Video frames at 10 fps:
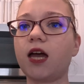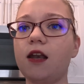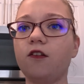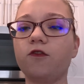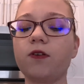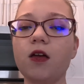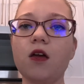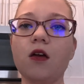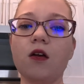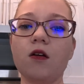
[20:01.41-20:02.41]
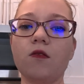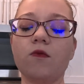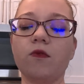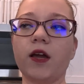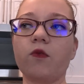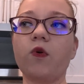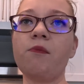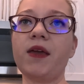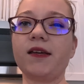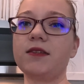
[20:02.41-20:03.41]
kind of like
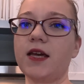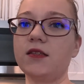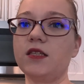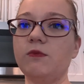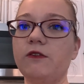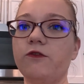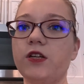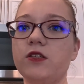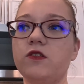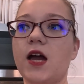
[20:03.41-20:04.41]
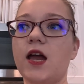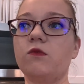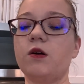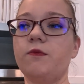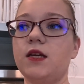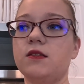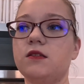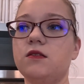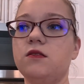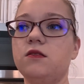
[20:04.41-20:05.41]
what makes sense to be freeze dried, what
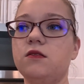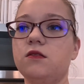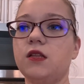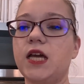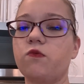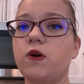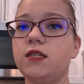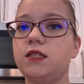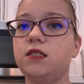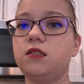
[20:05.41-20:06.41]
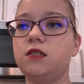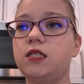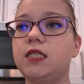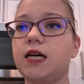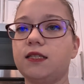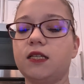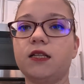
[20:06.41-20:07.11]
makes, like what doesn't.